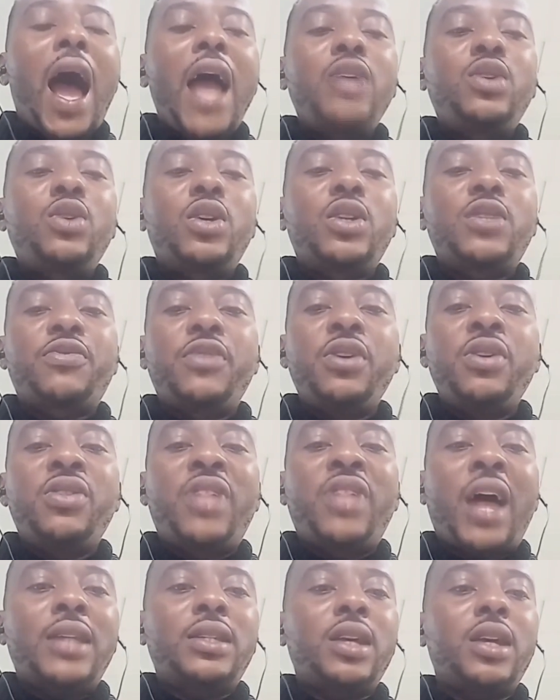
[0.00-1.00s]
I just feel
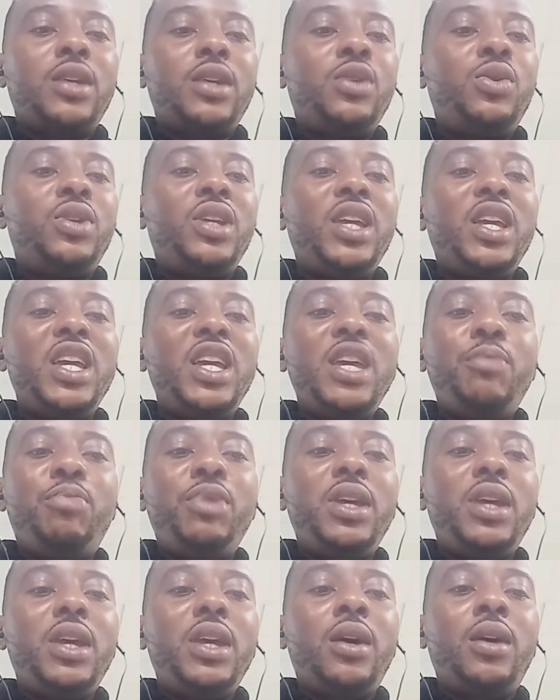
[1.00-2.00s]
that, you know, the
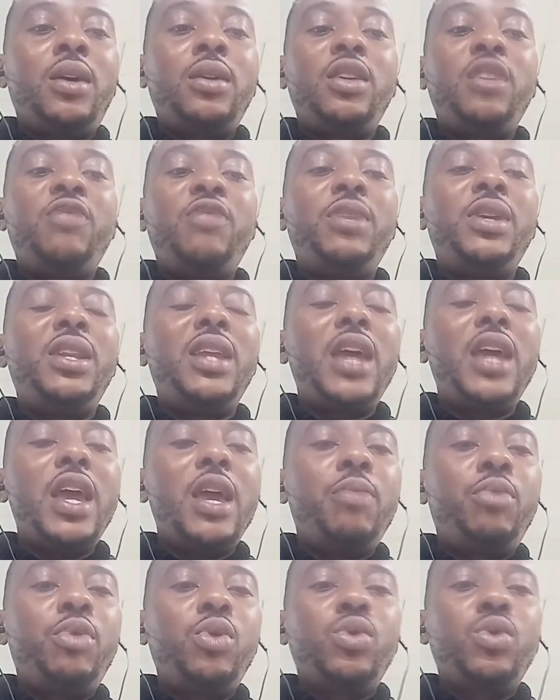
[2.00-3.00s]
EPL, they've been
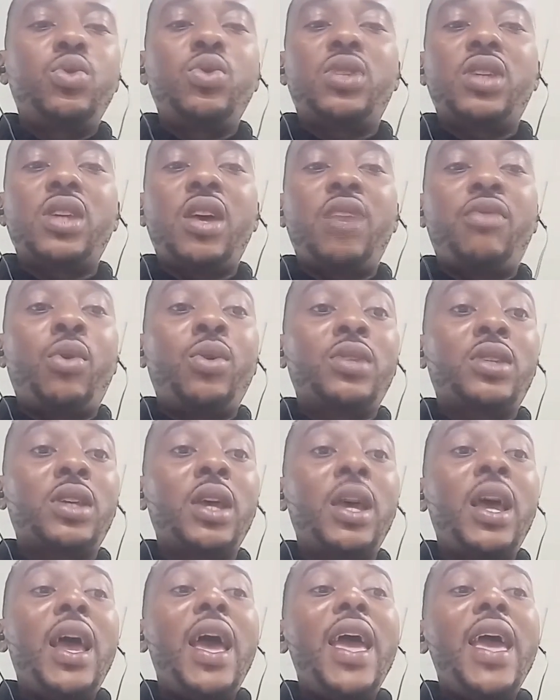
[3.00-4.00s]
able to serve us
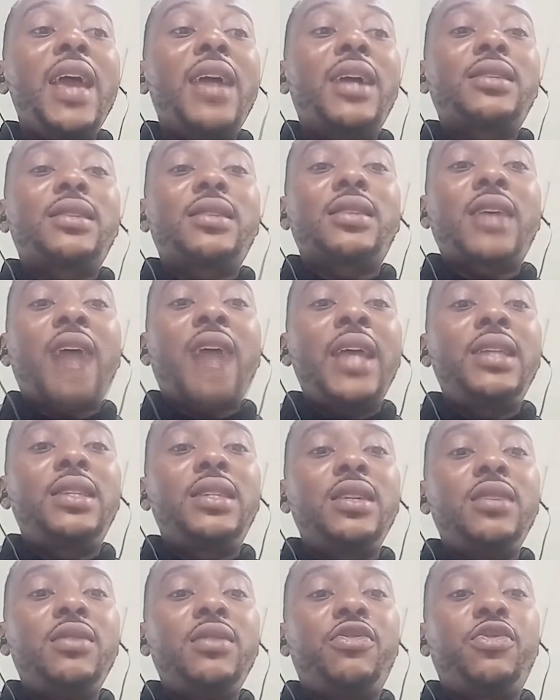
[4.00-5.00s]

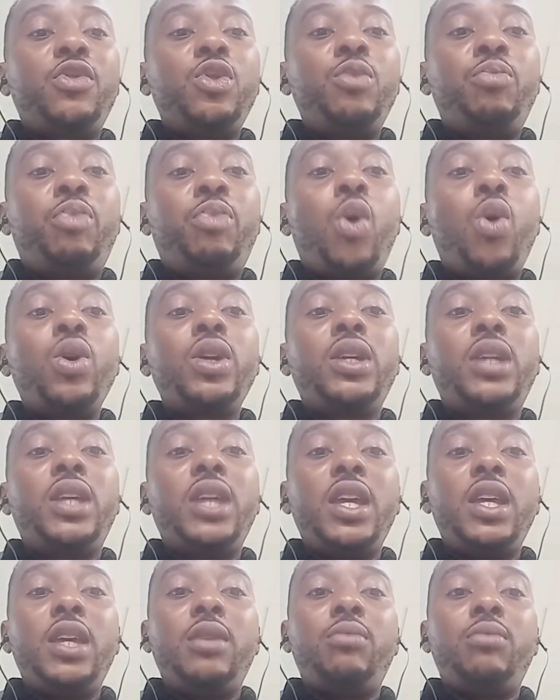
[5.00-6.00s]
exciting football
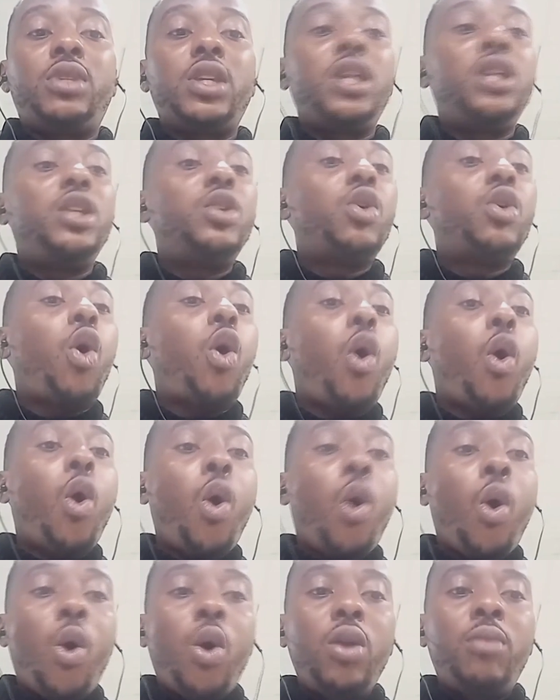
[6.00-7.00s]
games in
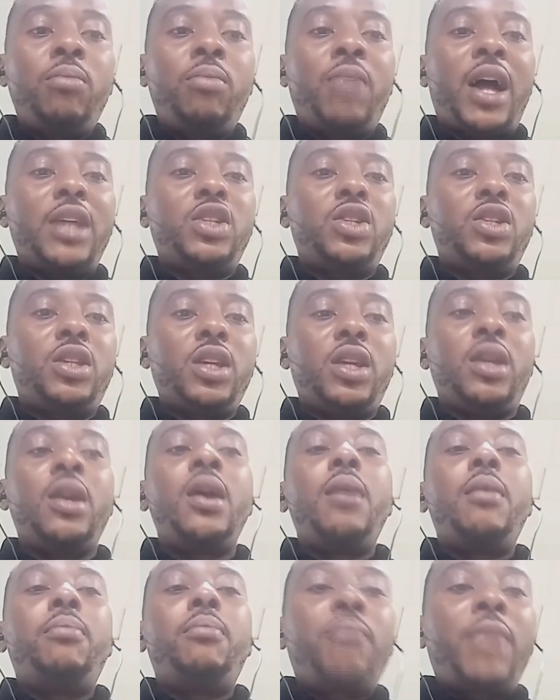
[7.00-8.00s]
all match
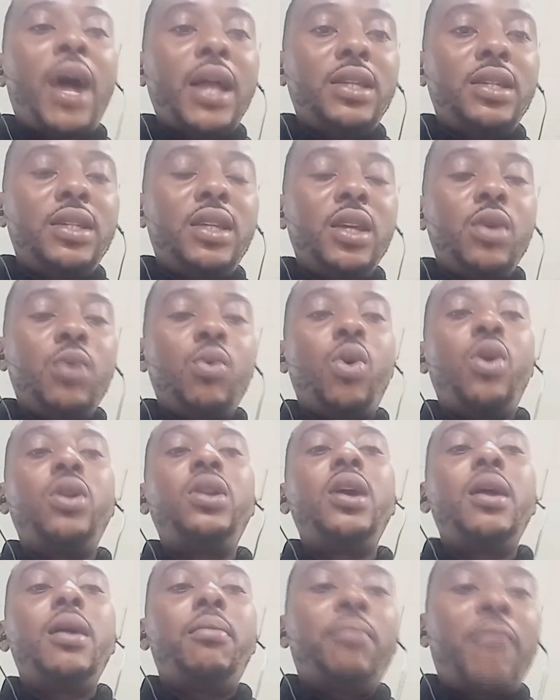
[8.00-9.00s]
day
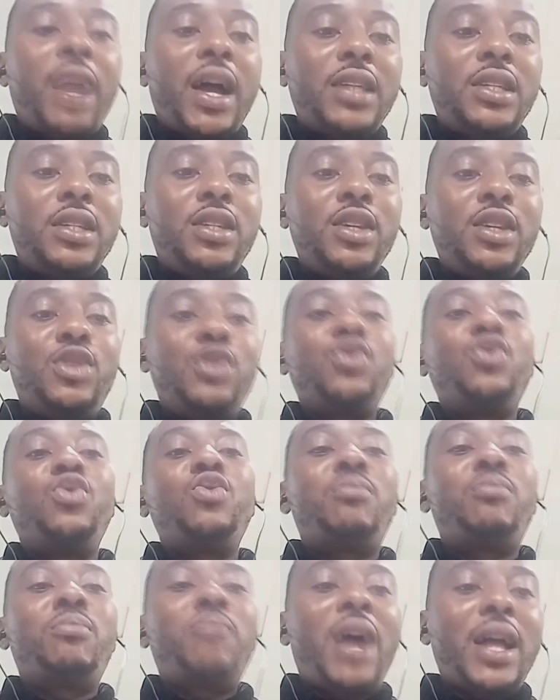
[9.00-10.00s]
1, match day
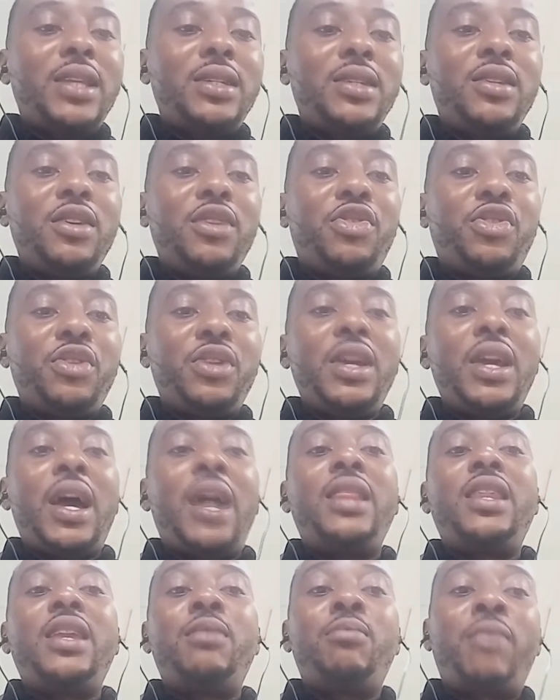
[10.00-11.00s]
2, match day 3,
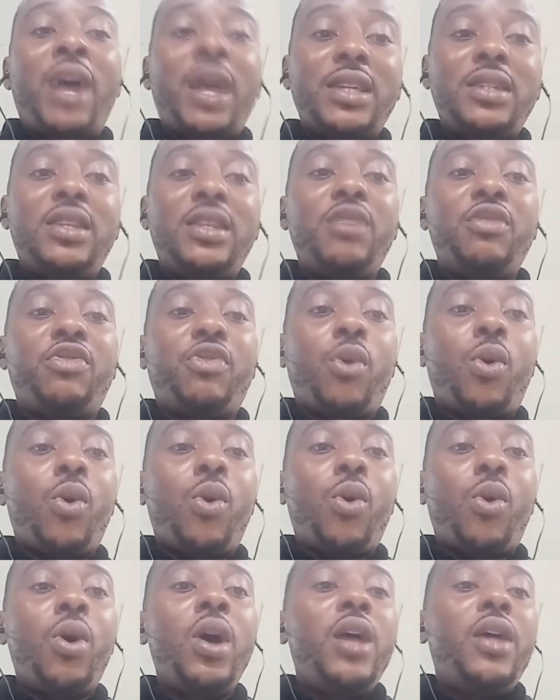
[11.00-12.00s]
and then match day
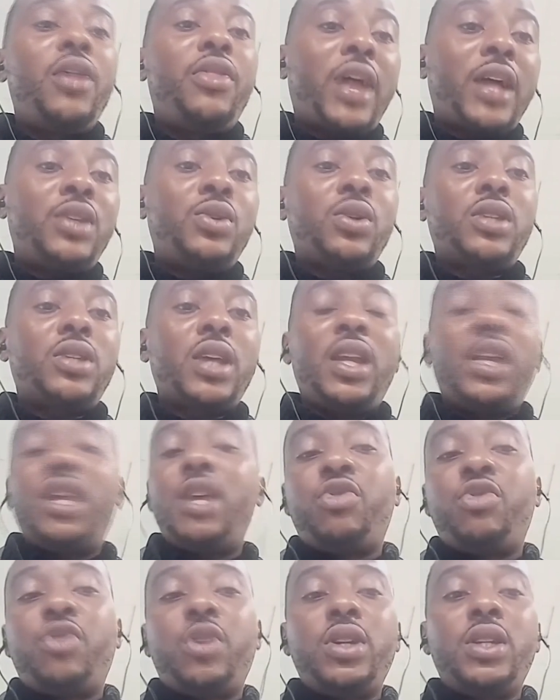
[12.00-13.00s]
4 that just ended
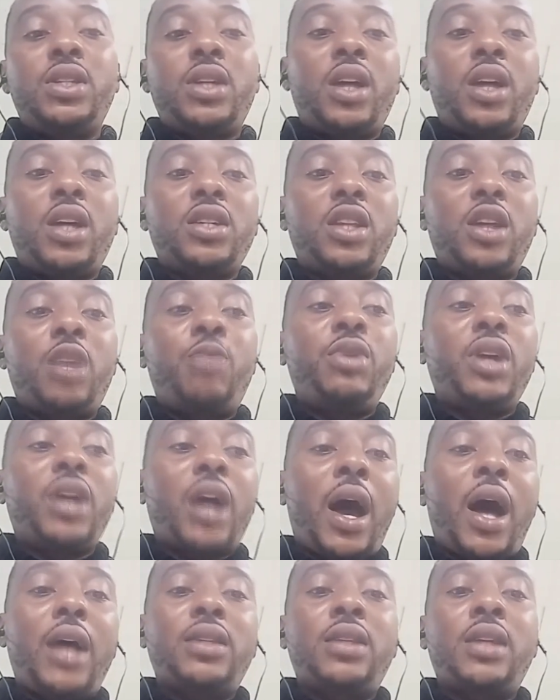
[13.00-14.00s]
before the international break,
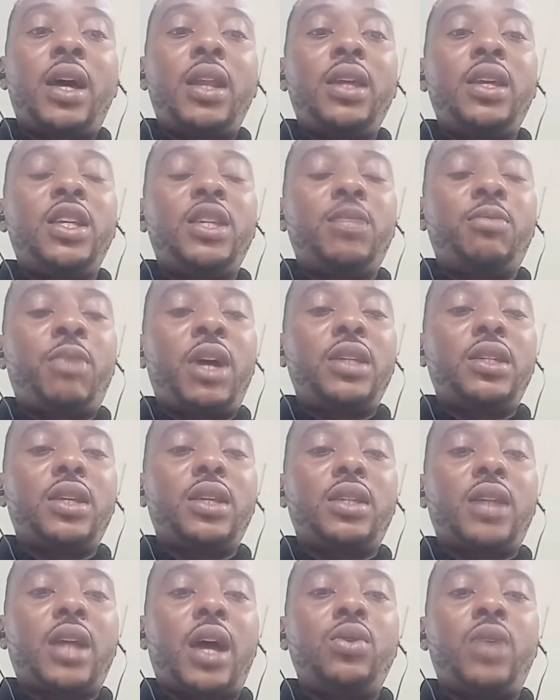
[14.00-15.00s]
Arsenal against
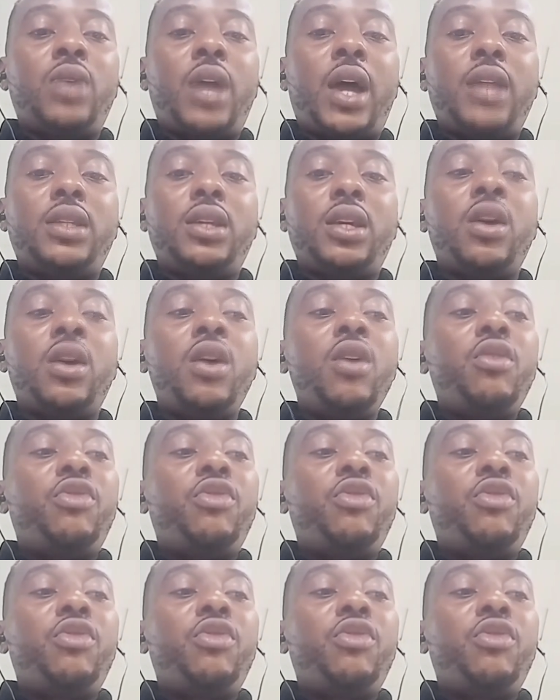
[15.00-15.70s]
Manchester United.